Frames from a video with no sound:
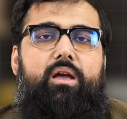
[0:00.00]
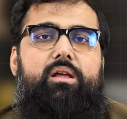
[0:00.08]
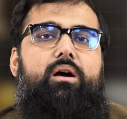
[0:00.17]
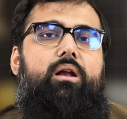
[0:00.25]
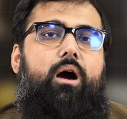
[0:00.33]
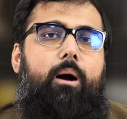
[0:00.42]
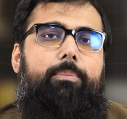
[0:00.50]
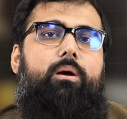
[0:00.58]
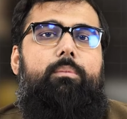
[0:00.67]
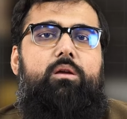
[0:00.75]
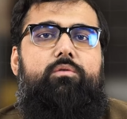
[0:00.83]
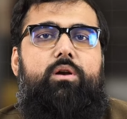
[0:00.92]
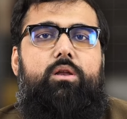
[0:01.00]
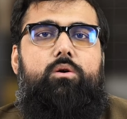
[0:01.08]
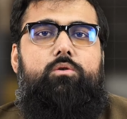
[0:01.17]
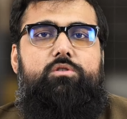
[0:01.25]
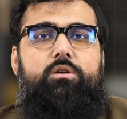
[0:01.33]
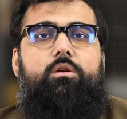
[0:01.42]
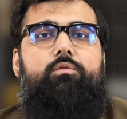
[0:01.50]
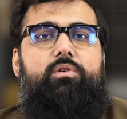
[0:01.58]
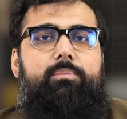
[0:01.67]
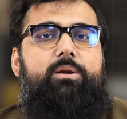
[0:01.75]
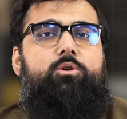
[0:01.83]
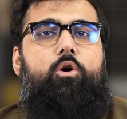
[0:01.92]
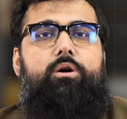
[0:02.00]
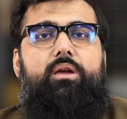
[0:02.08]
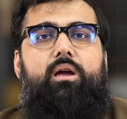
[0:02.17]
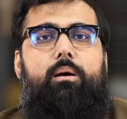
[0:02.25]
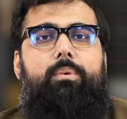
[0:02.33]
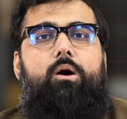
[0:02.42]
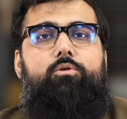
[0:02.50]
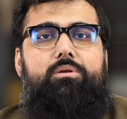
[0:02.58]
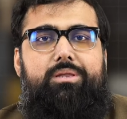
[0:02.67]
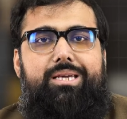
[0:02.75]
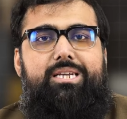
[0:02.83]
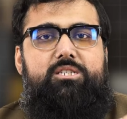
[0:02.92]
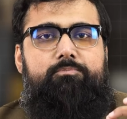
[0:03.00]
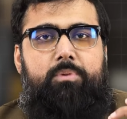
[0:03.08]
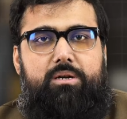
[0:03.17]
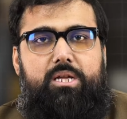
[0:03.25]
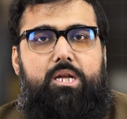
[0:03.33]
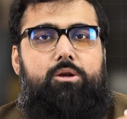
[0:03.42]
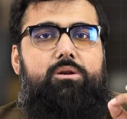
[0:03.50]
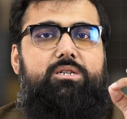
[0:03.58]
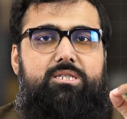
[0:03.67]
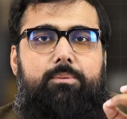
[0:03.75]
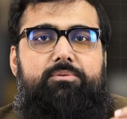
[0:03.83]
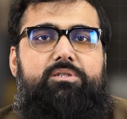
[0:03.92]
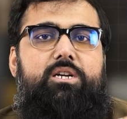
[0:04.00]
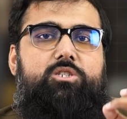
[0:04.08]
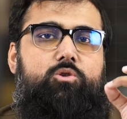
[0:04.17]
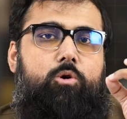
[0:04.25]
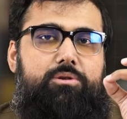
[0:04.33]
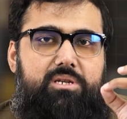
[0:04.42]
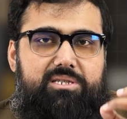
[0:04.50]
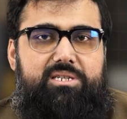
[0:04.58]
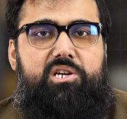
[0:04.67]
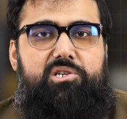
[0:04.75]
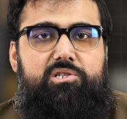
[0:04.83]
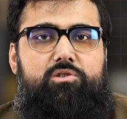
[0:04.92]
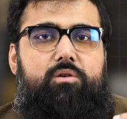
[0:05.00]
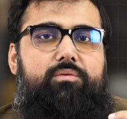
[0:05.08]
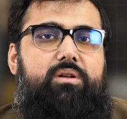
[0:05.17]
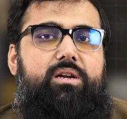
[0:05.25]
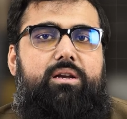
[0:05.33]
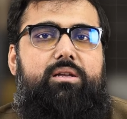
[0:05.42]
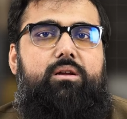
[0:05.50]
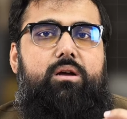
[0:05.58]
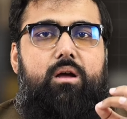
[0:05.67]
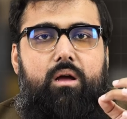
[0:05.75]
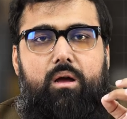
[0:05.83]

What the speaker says: In our upcoming videos, we'll be talking about these particular subsets or the sections of the reading